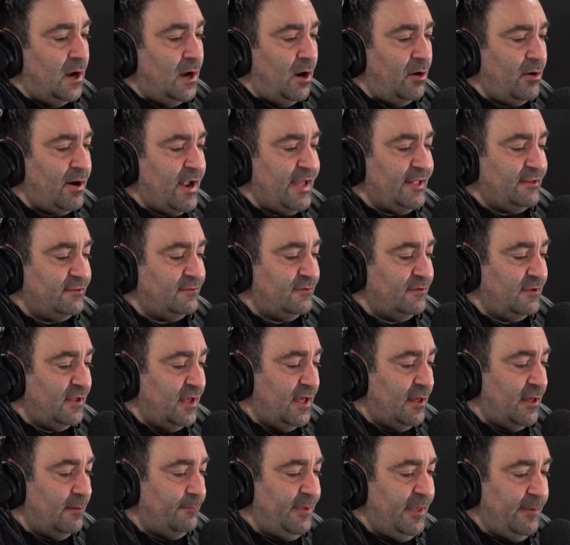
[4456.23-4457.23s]
All right,
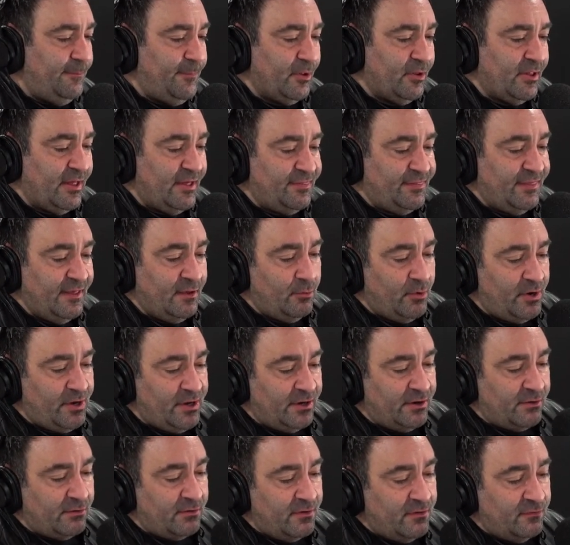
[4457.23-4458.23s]
uh, people, I think we're
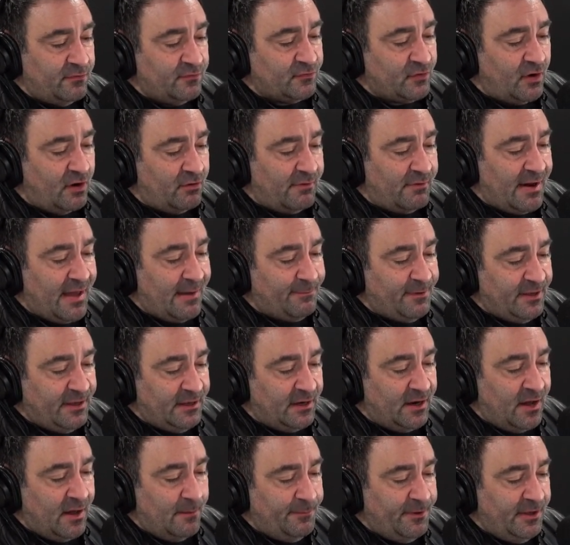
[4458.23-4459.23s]
going to start wrapping
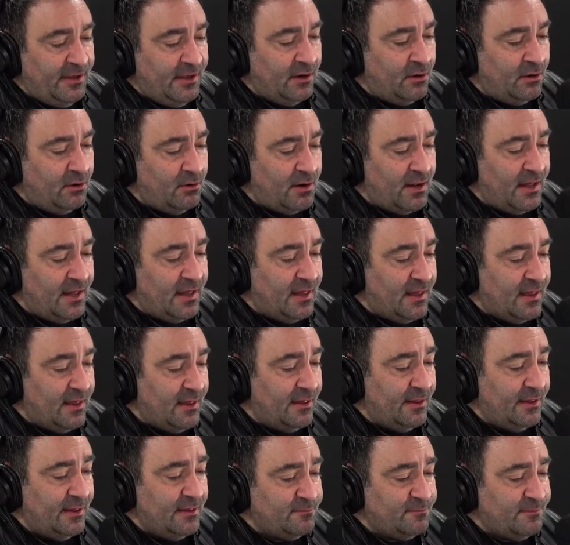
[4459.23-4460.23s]
it up here.
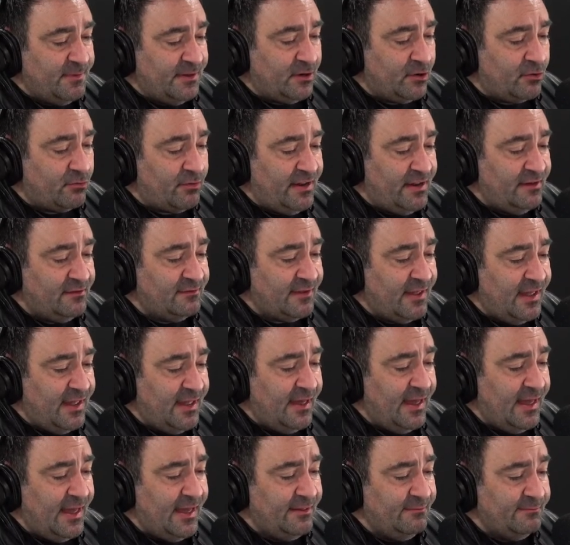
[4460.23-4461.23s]
Uh, it's been a great
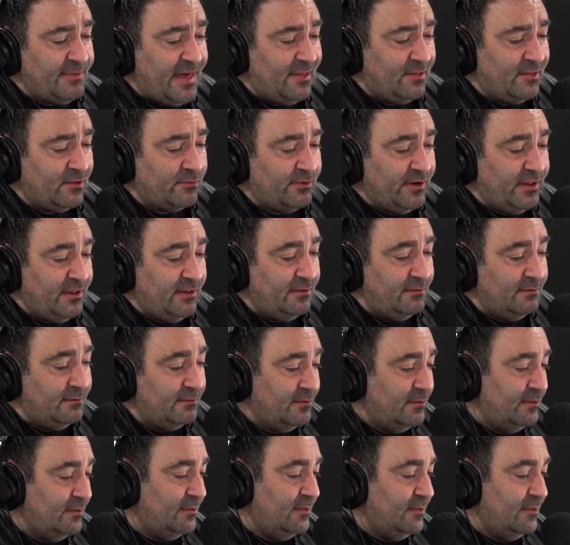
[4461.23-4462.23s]
day. Hey, Mallory,
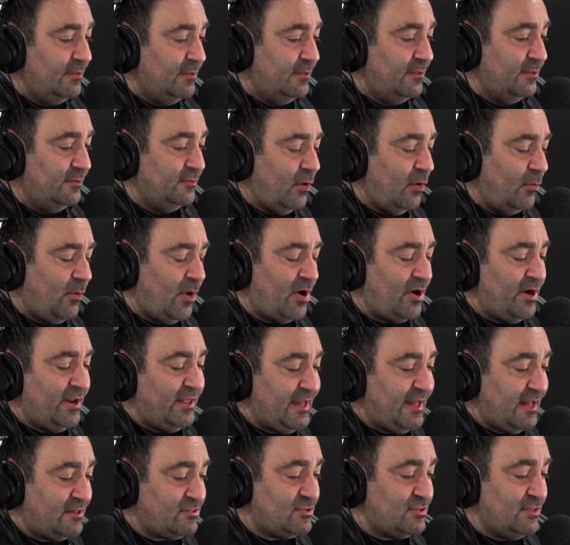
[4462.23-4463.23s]
don't worry.
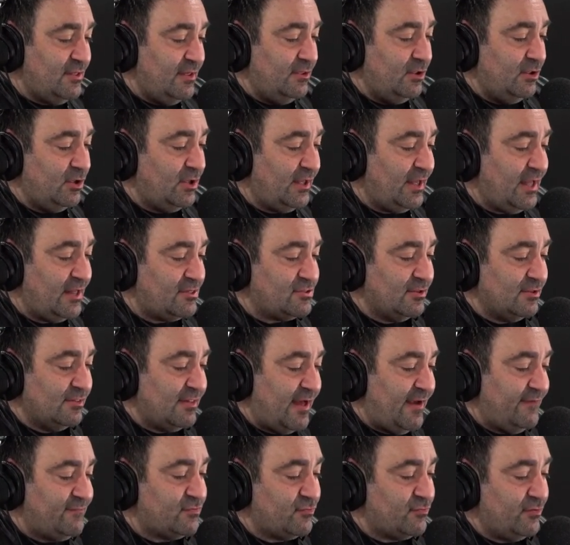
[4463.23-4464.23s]
Catch the you could catch the
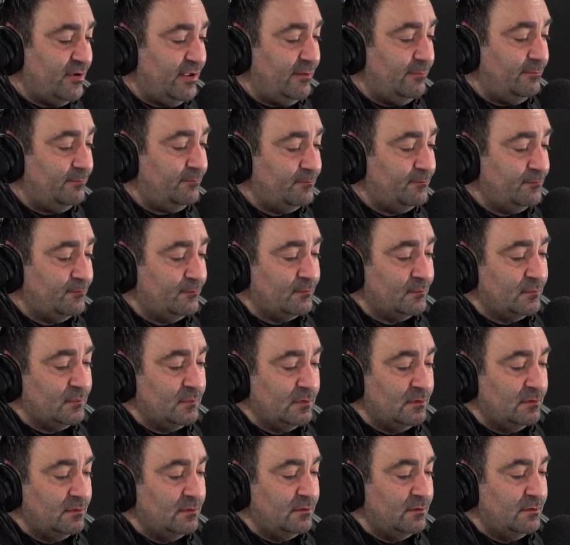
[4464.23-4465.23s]
live stream.
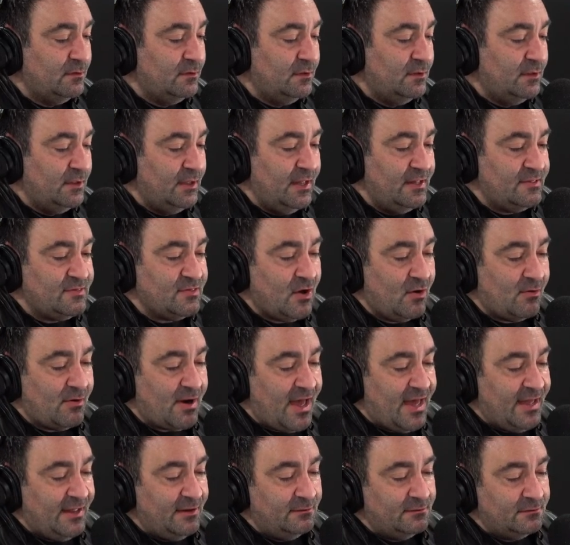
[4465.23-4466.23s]
It's all
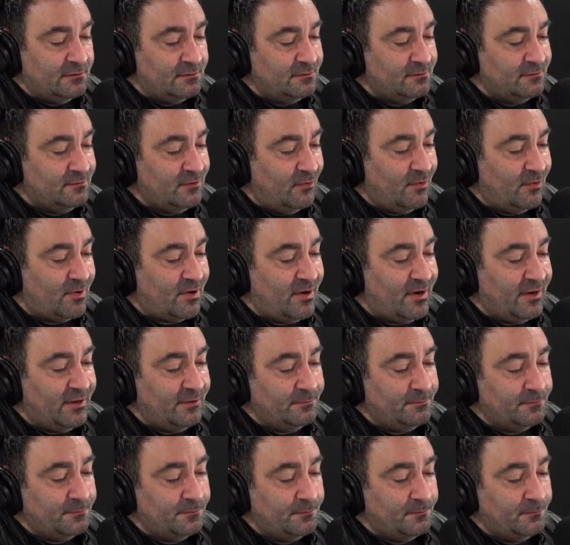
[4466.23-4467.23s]
right. Don't worry.